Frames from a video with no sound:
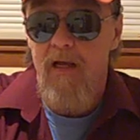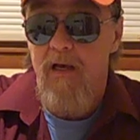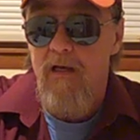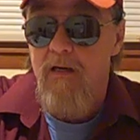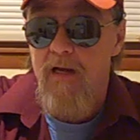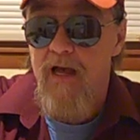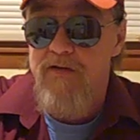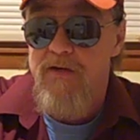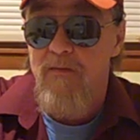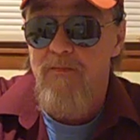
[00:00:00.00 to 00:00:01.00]
and
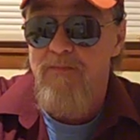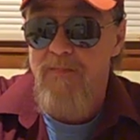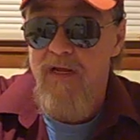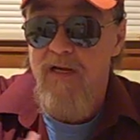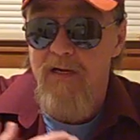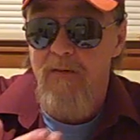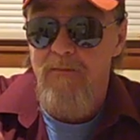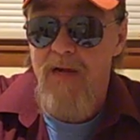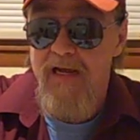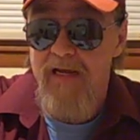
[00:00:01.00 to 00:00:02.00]
hasn't
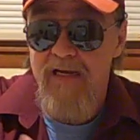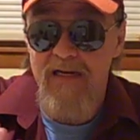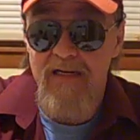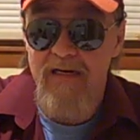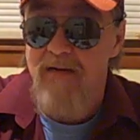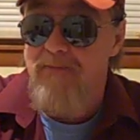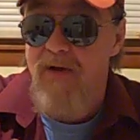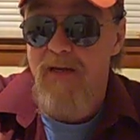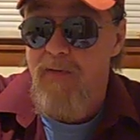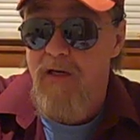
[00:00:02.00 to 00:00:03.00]
been made
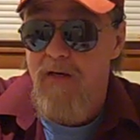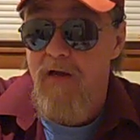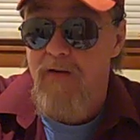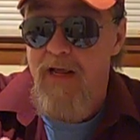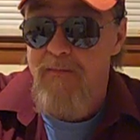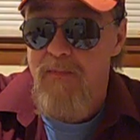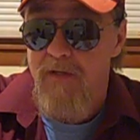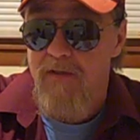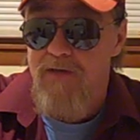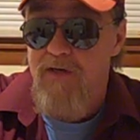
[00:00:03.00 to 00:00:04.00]
public all that
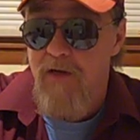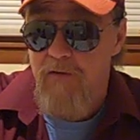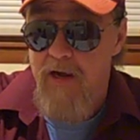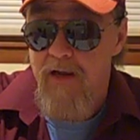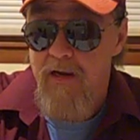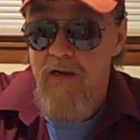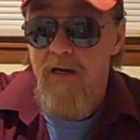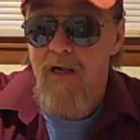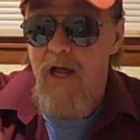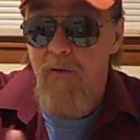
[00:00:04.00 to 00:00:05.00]
much. Okay?
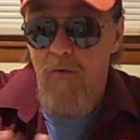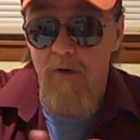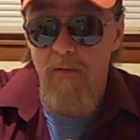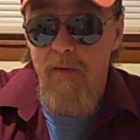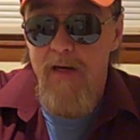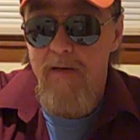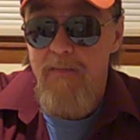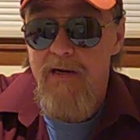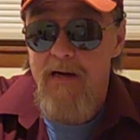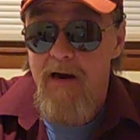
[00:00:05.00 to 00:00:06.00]
I want everybody to
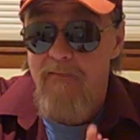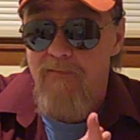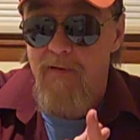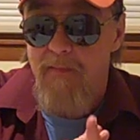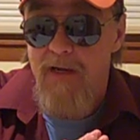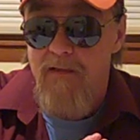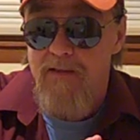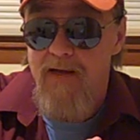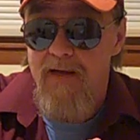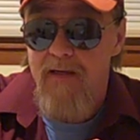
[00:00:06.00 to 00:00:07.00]
be careful
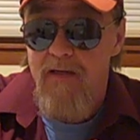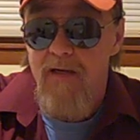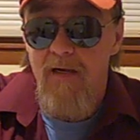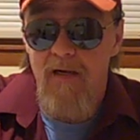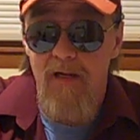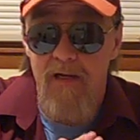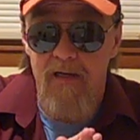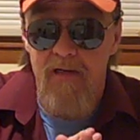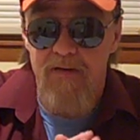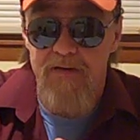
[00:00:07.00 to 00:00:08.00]
about that
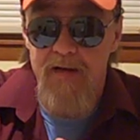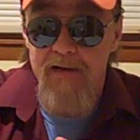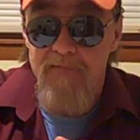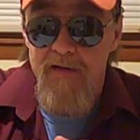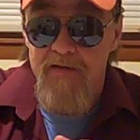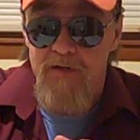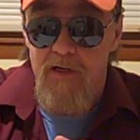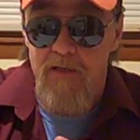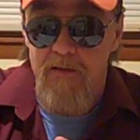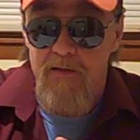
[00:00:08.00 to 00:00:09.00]
and stay
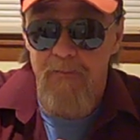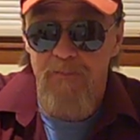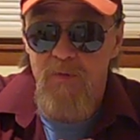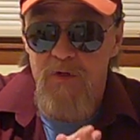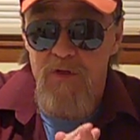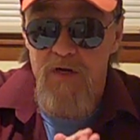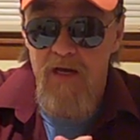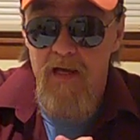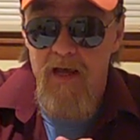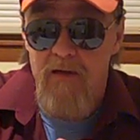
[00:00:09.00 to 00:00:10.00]
vigilant.
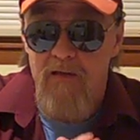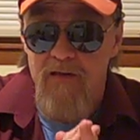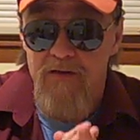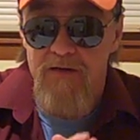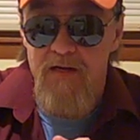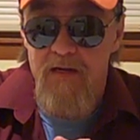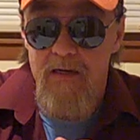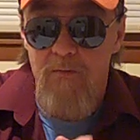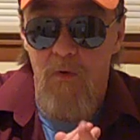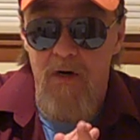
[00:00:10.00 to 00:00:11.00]
Check out and
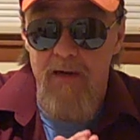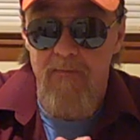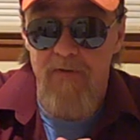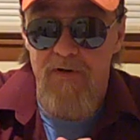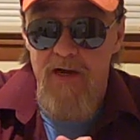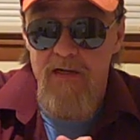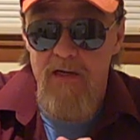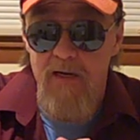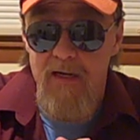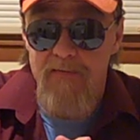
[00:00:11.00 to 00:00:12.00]
see, whatever state
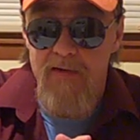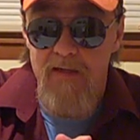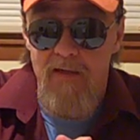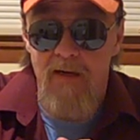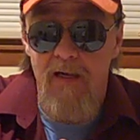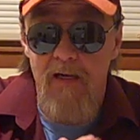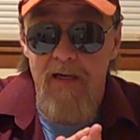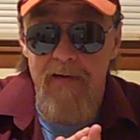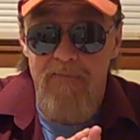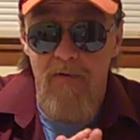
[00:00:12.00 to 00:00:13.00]
you live in,
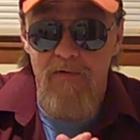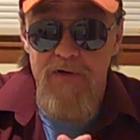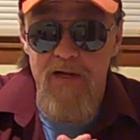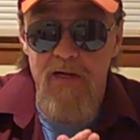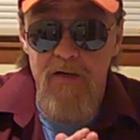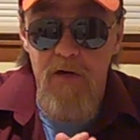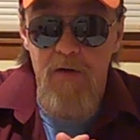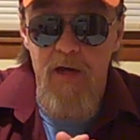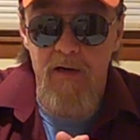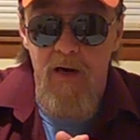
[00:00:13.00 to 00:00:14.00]
if there's any new
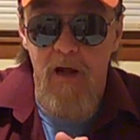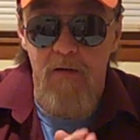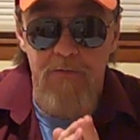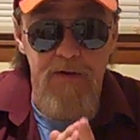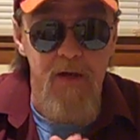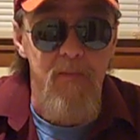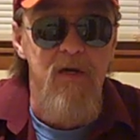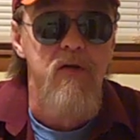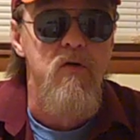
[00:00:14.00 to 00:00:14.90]
gun laws coming